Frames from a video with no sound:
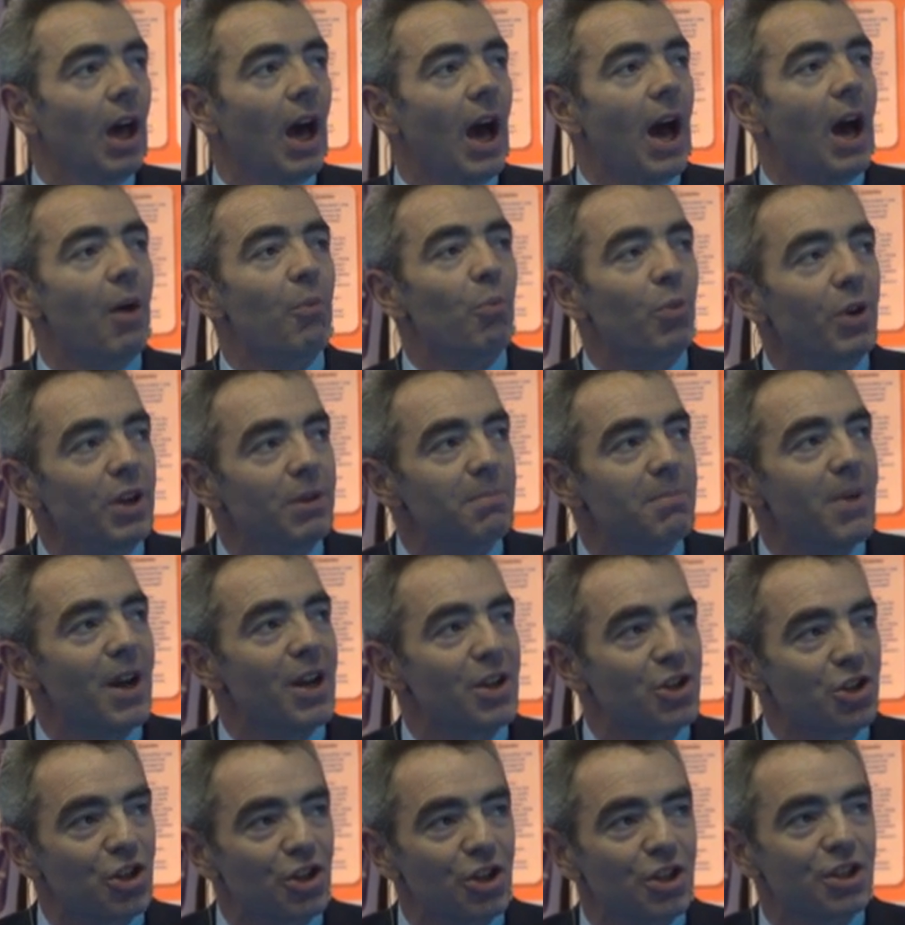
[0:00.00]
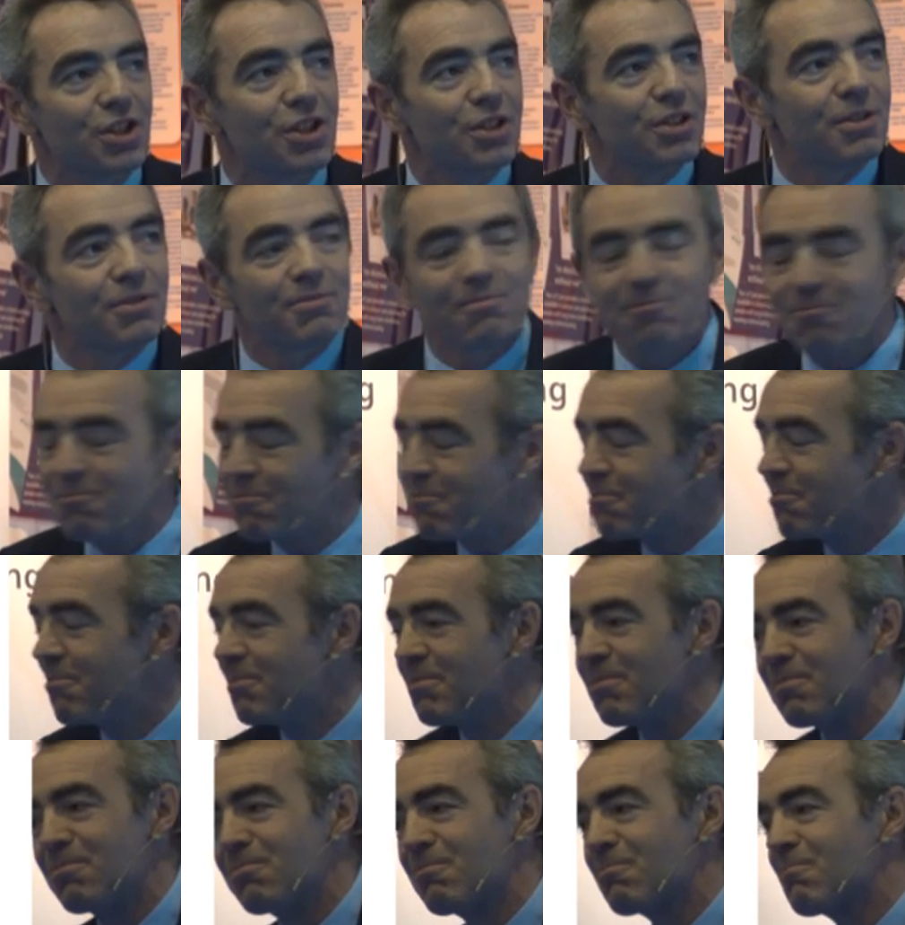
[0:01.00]
And we measured
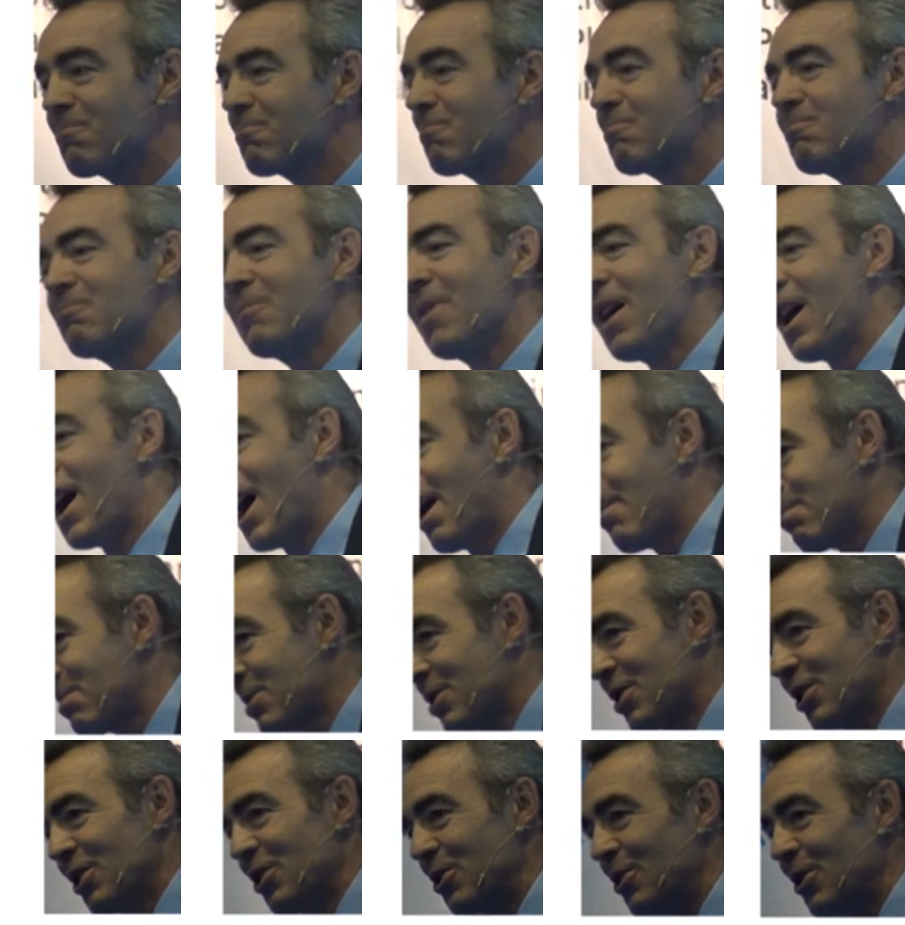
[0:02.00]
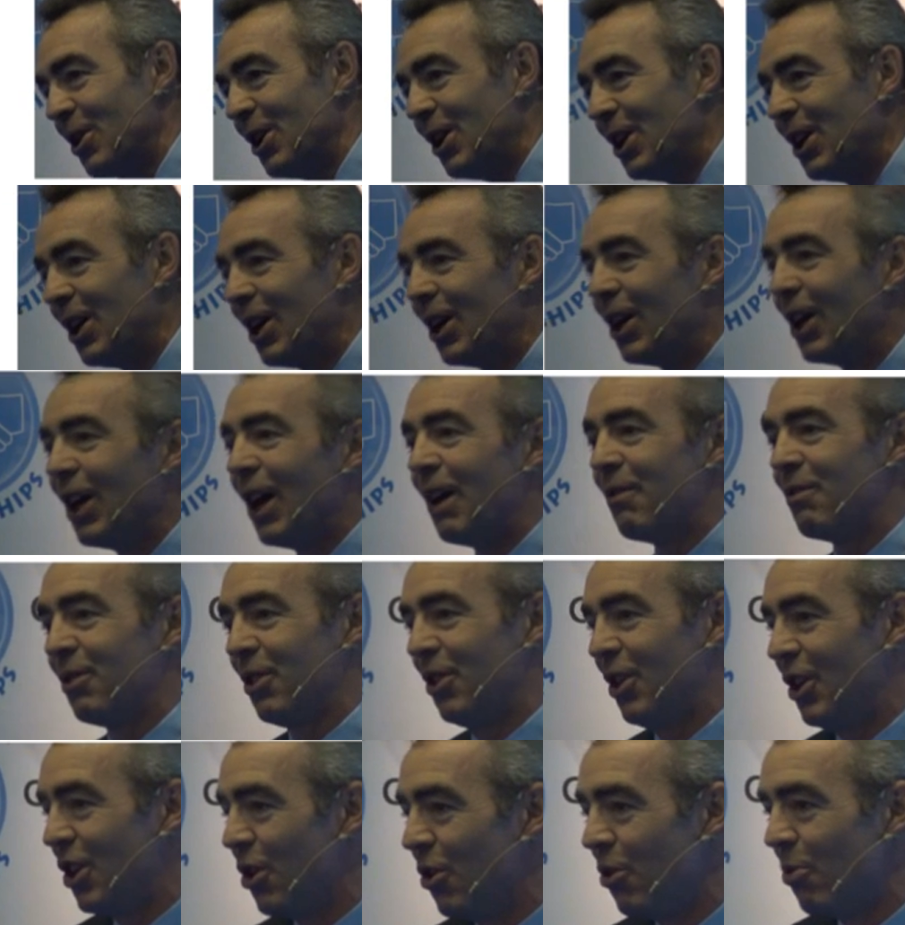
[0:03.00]
absolutely
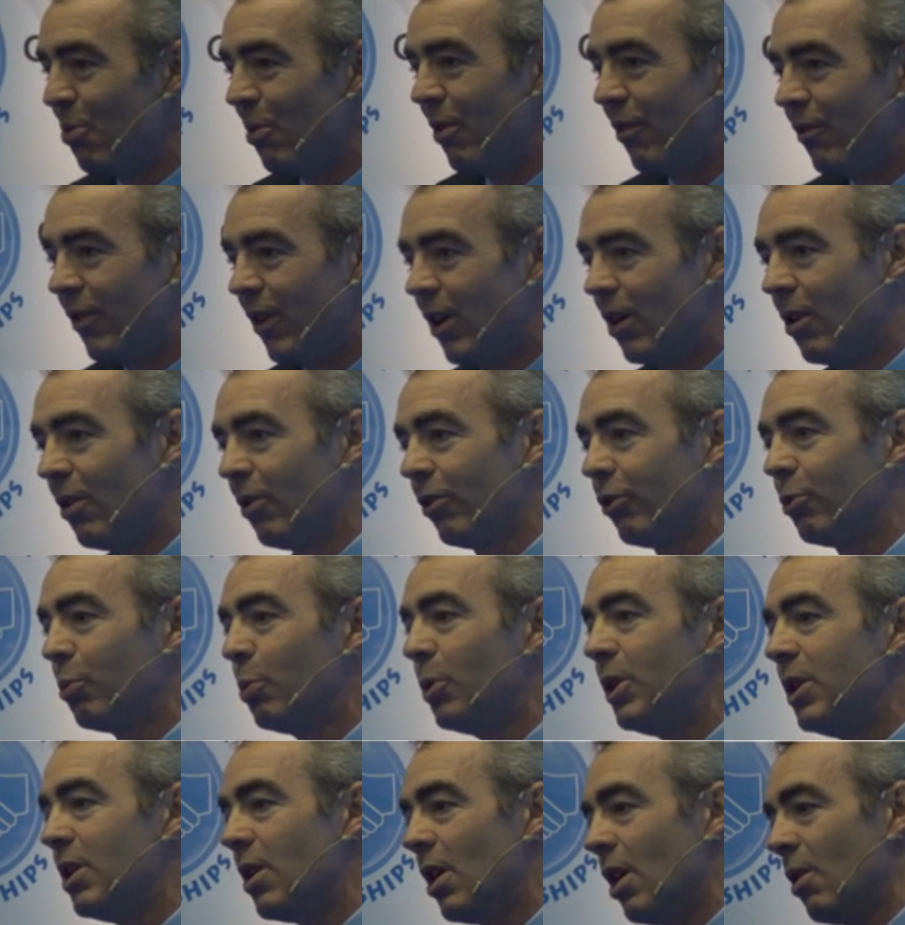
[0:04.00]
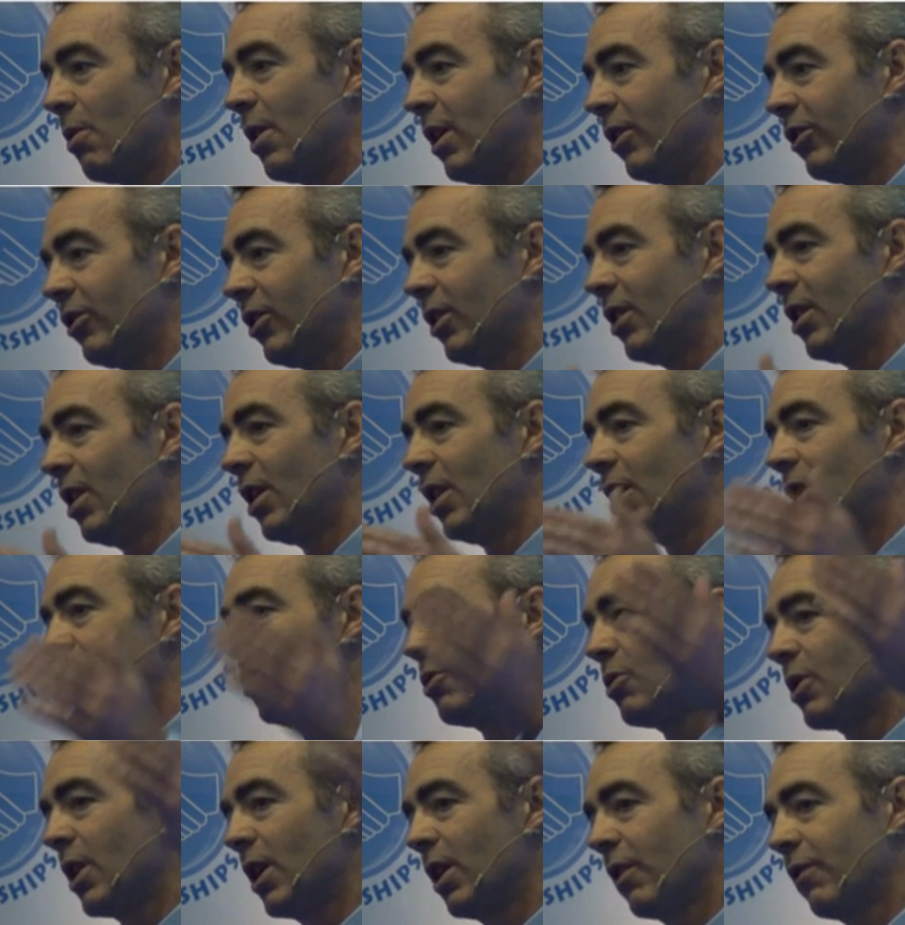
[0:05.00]
everything on the referrals. We know, I said earlier,
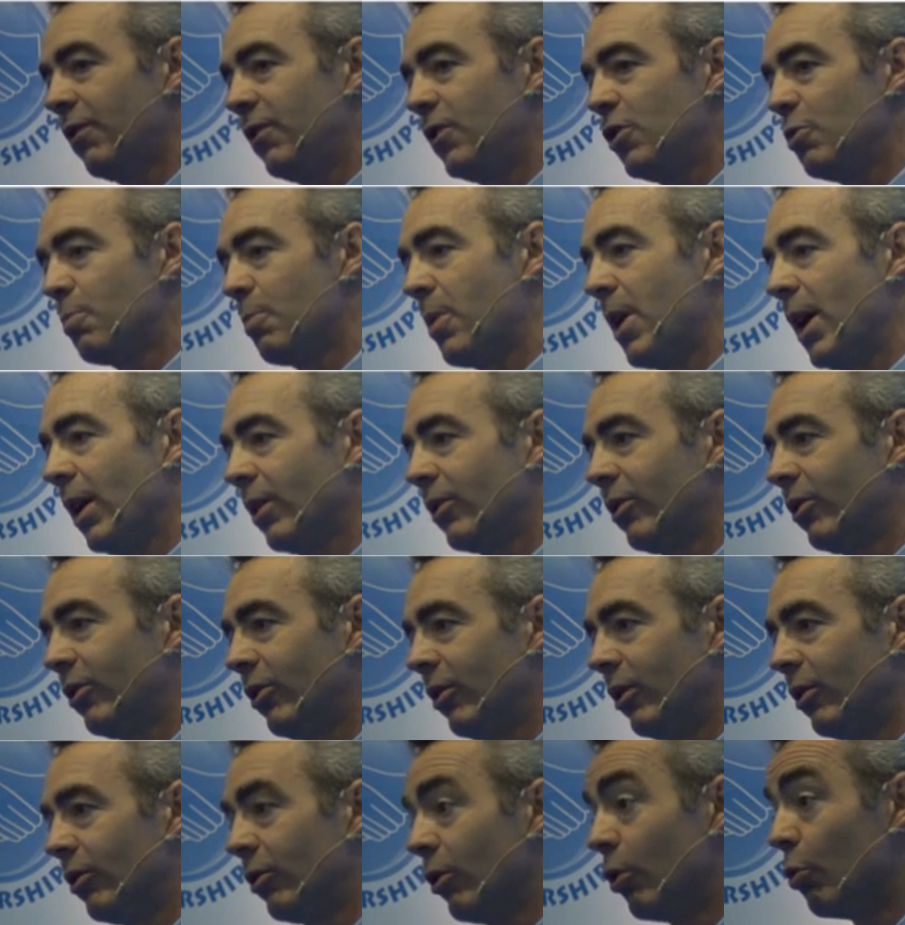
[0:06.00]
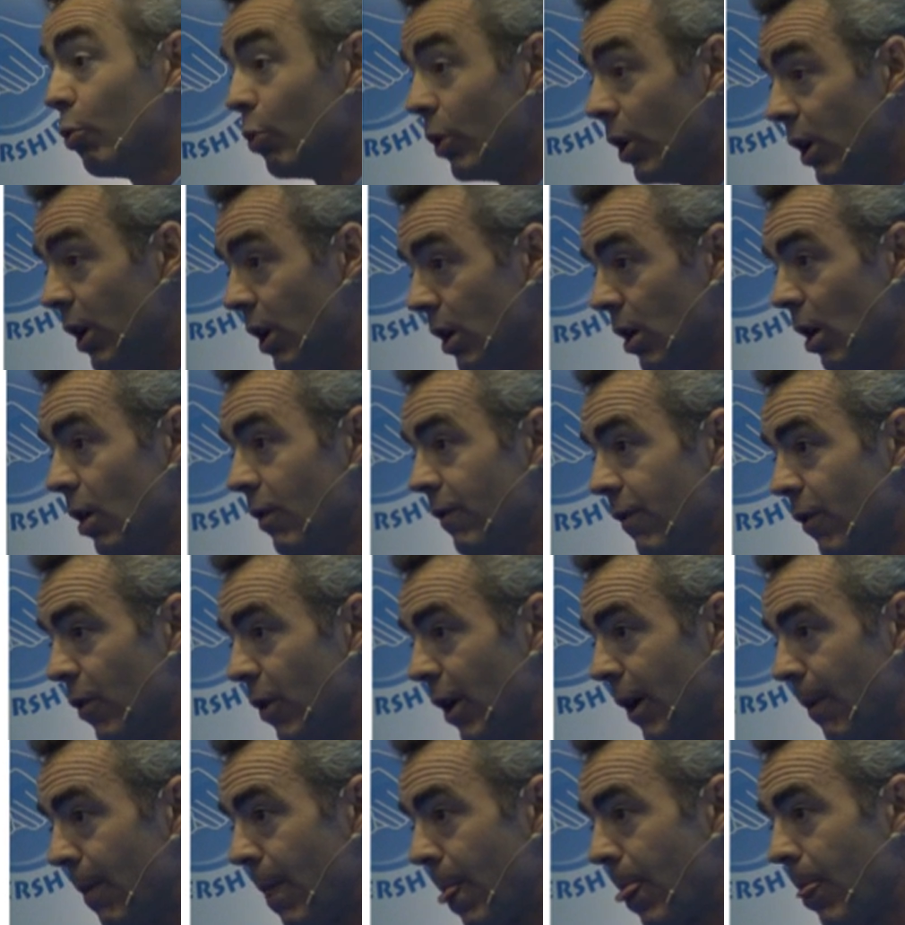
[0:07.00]
you'll get a few practices that really go
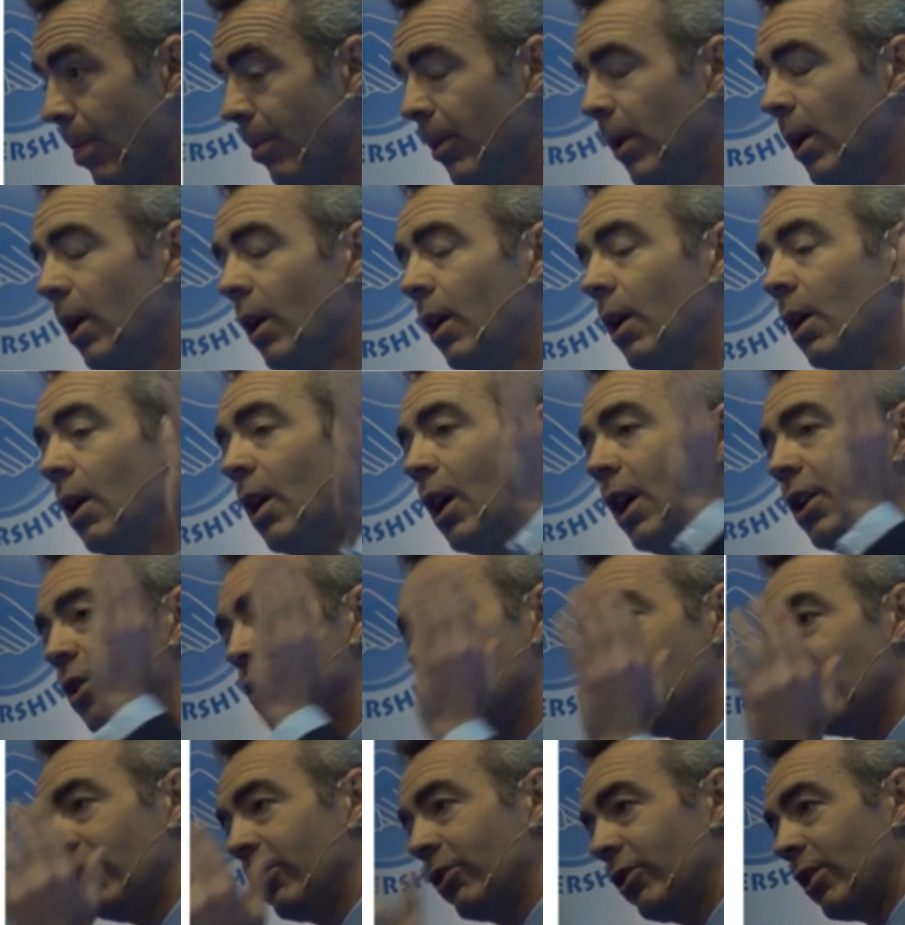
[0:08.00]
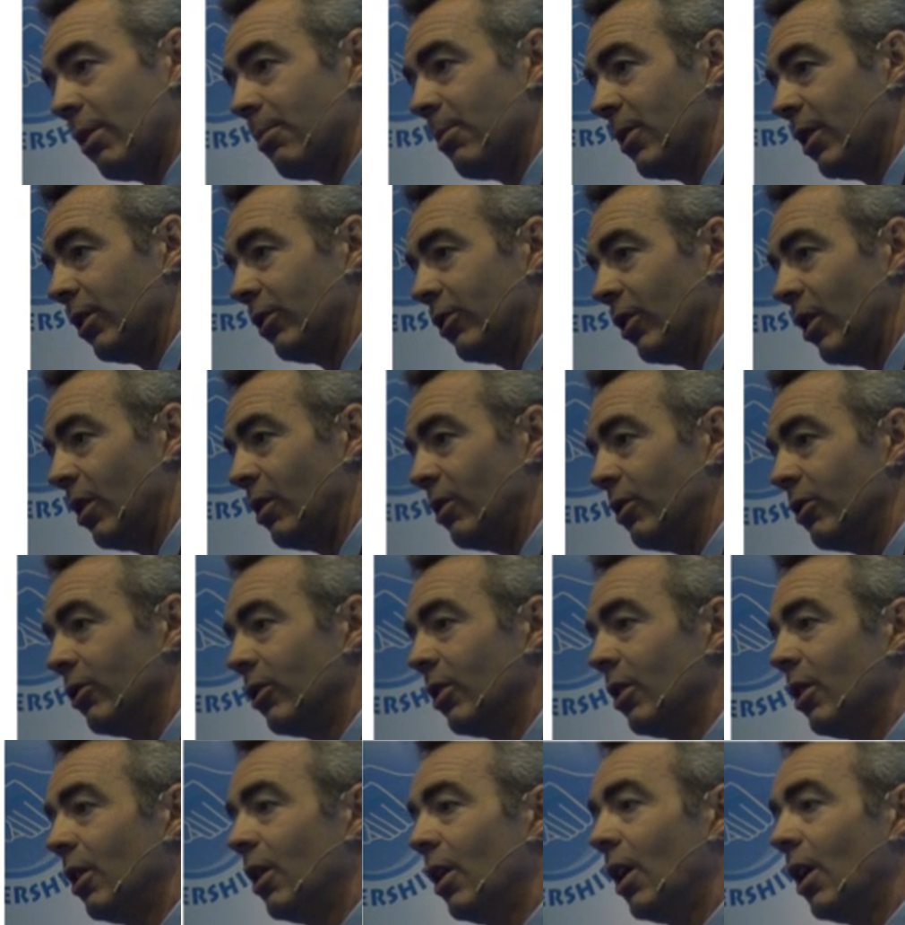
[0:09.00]
for it, and you'll get some that don't.